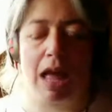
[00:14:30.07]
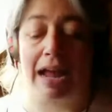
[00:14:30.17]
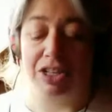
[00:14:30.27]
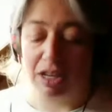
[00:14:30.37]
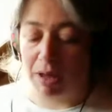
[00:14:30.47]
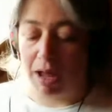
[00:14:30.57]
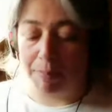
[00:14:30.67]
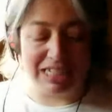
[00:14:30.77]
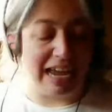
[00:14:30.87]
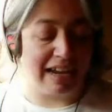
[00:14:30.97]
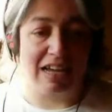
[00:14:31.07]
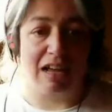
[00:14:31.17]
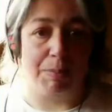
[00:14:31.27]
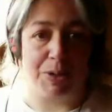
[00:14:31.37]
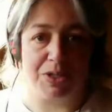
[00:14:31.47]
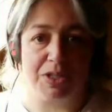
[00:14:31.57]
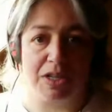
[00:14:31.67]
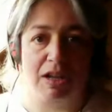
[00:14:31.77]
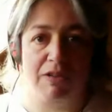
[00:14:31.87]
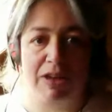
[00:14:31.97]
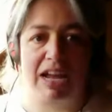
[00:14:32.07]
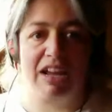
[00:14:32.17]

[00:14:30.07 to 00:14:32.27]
Actually, I'm a tactile person. If I can